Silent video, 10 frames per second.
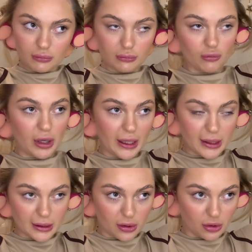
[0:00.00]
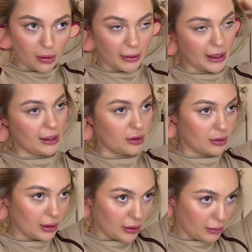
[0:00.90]
When it gets to the top, I kind of do
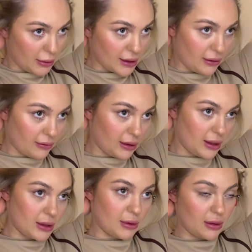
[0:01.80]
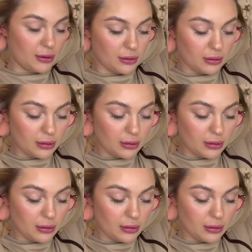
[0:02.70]
it a little bit differently as well, so.